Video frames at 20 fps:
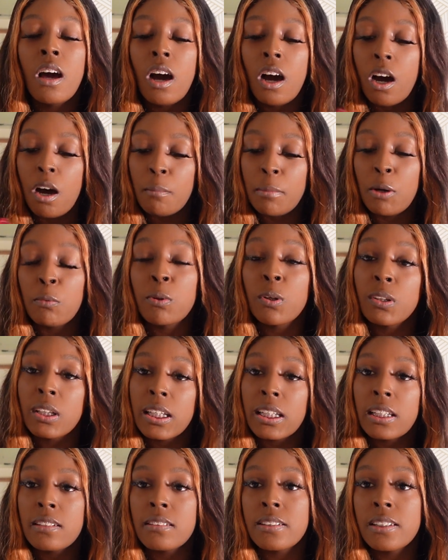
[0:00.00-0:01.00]
And we'll
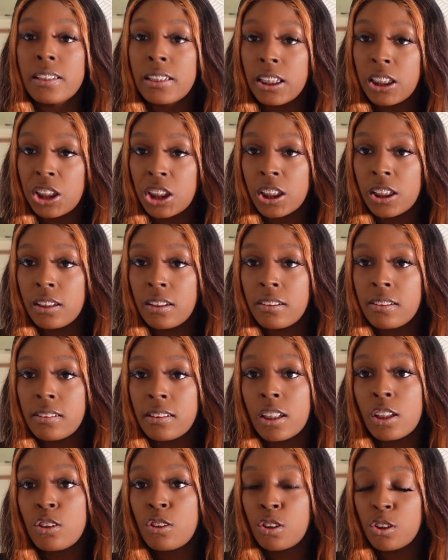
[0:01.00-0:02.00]
get into
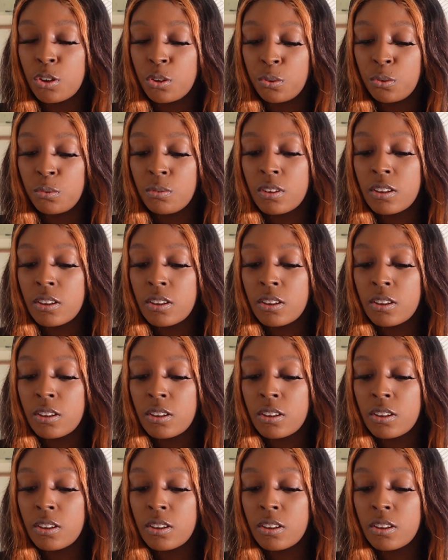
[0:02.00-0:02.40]
niches soon.